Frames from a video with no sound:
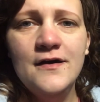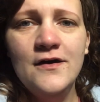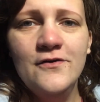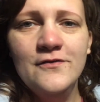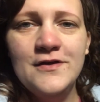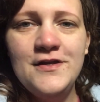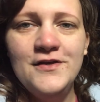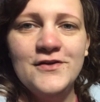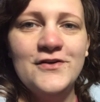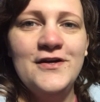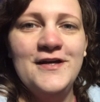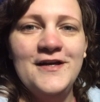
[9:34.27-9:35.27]
over
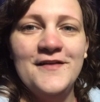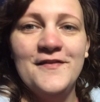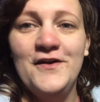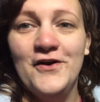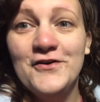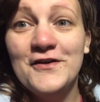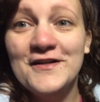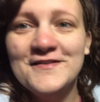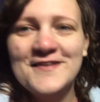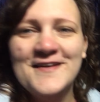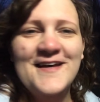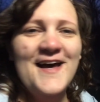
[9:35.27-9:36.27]
here in the
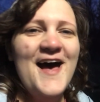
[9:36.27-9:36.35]
darkness